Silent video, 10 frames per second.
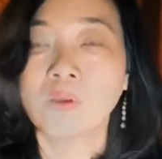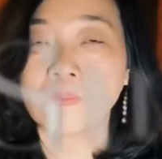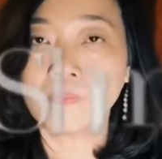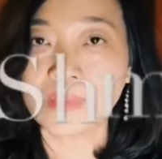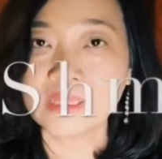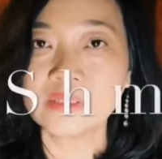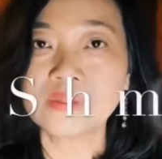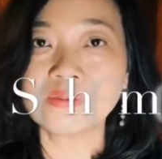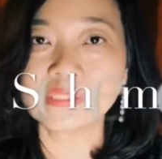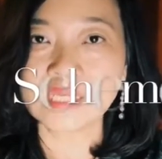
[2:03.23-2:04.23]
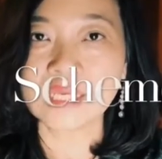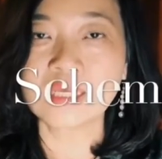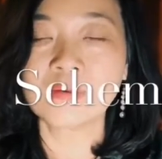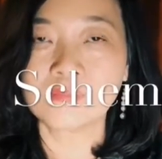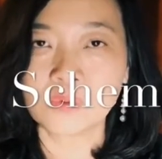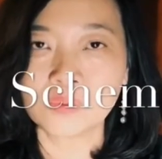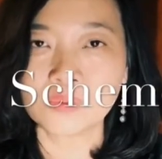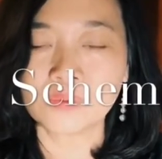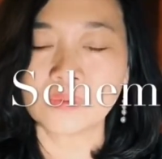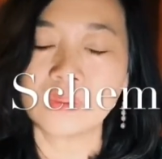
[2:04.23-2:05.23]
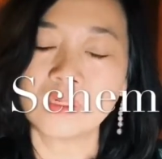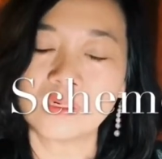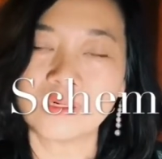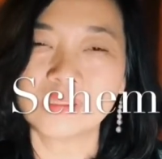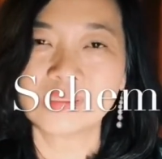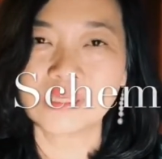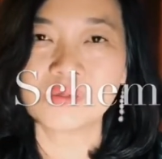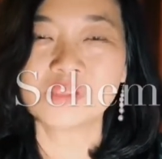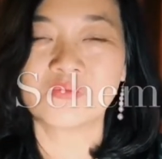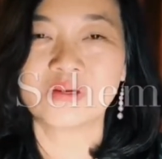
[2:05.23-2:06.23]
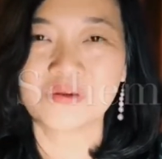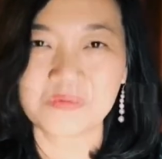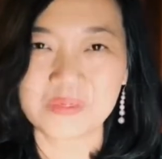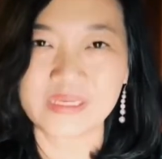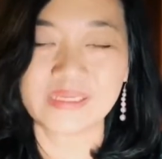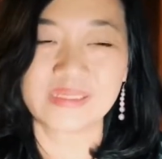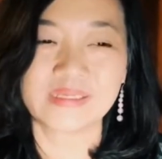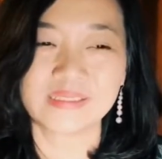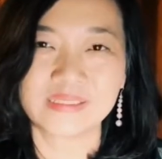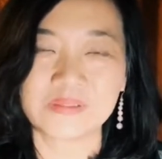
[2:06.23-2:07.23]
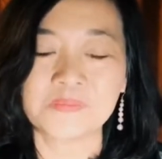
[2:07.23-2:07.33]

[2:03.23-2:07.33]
Mentor scheme model. Oh, sounds very complicated, isn't it?